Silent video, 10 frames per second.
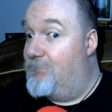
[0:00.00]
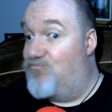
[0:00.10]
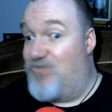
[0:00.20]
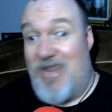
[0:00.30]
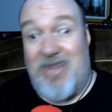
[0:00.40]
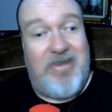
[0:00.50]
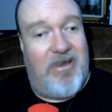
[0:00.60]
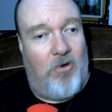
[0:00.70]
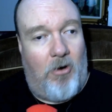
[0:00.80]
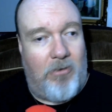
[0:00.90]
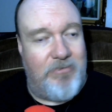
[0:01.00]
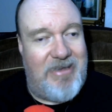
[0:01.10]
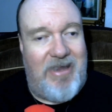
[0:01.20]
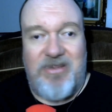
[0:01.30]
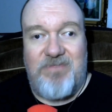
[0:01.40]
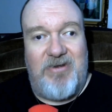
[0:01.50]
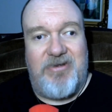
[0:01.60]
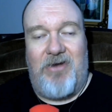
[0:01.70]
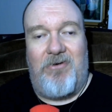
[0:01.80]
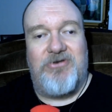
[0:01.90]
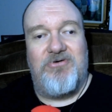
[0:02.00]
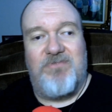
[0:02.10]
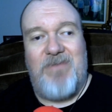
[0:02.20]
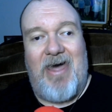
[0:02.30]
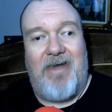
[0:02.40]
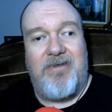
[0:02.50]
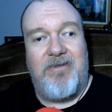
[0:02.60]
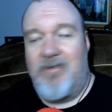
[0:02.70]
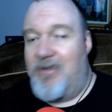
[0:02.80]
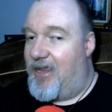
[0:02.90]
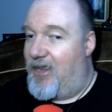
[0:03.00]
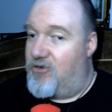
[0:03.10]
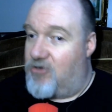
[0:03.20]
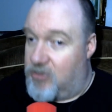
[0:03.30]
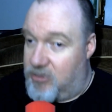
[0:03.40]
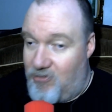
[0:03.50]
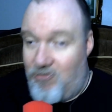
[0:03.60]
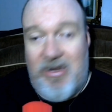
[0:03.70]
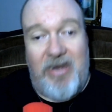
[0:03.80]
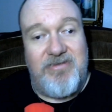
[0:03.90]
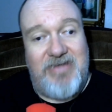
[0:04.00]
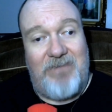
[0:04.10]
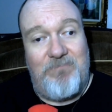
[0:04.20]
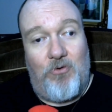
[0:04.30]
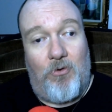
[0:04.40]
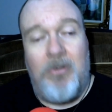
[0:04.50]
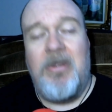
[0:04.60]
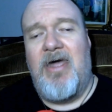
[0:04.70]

they get all the X-Men characters back, including Deadpool.